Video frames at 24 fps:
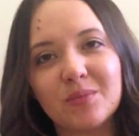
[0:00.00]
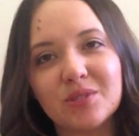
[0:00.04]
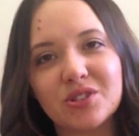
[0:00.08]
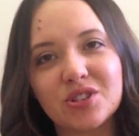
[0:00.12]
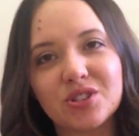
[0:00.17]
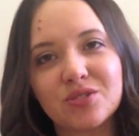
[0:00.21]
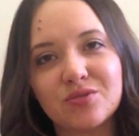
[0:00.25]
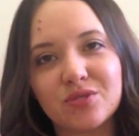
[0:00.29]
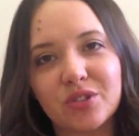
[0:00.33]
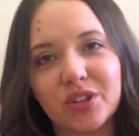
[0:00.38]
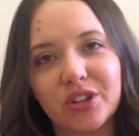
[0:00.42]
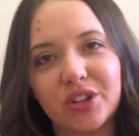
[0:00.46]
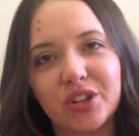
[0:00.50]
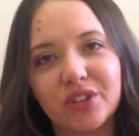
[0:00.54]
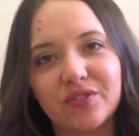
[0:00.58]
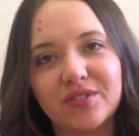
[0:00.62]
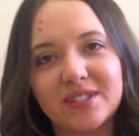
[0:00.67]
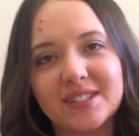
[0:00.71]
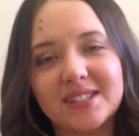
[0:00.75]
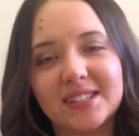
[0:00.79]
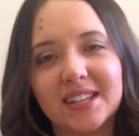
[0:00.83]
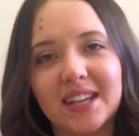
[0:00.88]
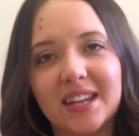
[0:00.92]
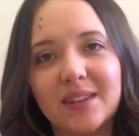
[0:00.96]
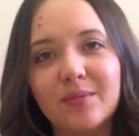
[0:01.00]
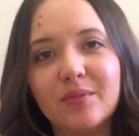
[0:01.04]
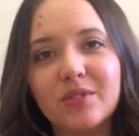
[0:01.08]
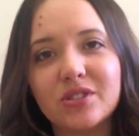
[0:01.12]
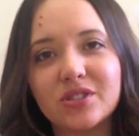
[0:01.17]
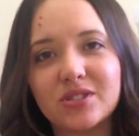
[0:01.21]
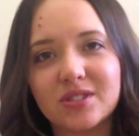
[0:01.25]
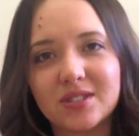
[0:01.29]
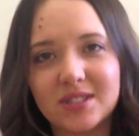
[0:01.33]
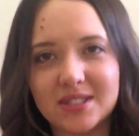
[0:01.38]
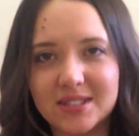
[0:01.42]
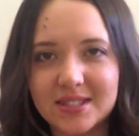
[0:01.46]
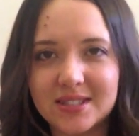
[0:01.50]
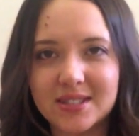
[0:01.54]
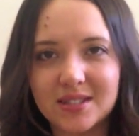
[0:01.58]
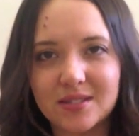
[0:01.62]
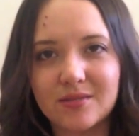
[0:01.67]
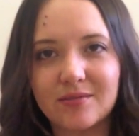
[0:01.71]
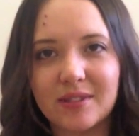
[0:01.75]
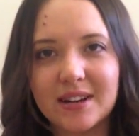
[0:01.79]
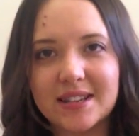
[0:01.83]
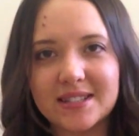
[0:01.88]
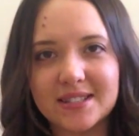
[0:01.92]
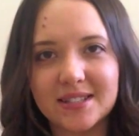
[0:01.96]
which is really good for skin, which is
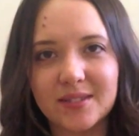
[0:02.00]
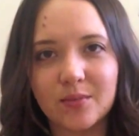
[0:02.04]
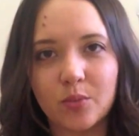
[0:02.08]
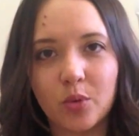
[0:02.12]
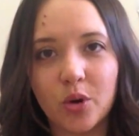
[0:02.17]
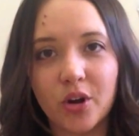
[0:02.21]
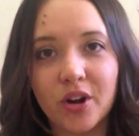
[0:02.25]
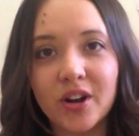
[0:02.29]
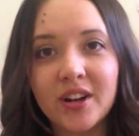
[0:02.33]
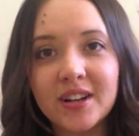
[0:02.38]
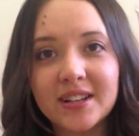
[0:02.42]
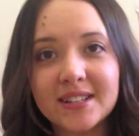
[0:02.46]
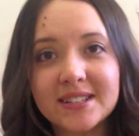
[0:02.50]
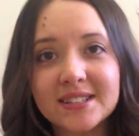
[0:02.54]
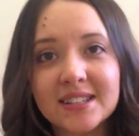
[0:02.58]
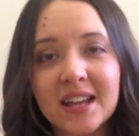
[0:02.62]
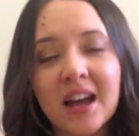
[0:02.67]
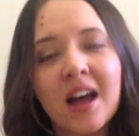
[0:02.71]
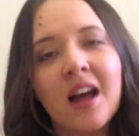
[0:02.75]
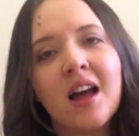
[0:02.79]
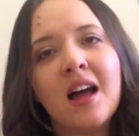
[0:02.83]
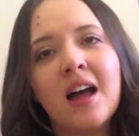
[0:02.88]
the reason it works.